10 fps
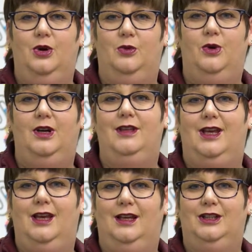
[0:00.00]
One of the
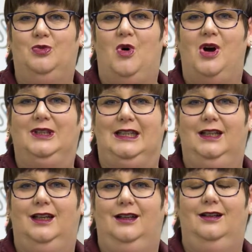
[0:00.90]
kids walked
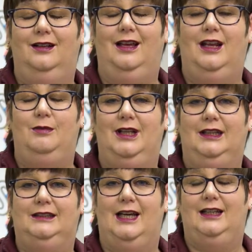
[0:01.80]
in and
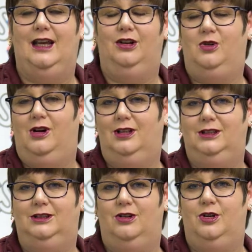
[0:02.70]
immediately sat down, crossed
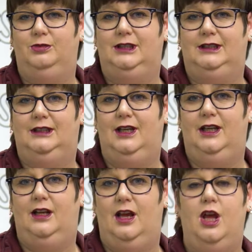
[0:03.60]
his arms and
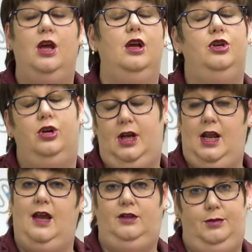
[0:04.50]
said, "You're gonna
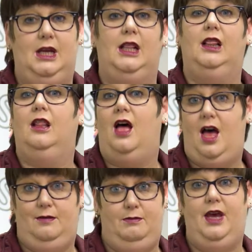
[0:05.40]
have to be a
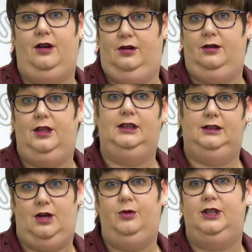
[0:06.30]
lot better than
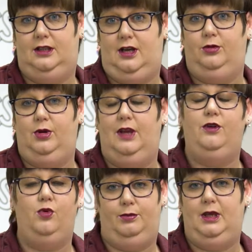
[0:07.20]
so-and-so if
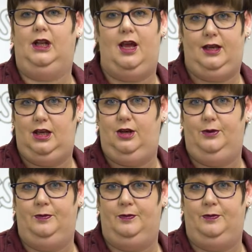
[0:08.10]
you want me to like you."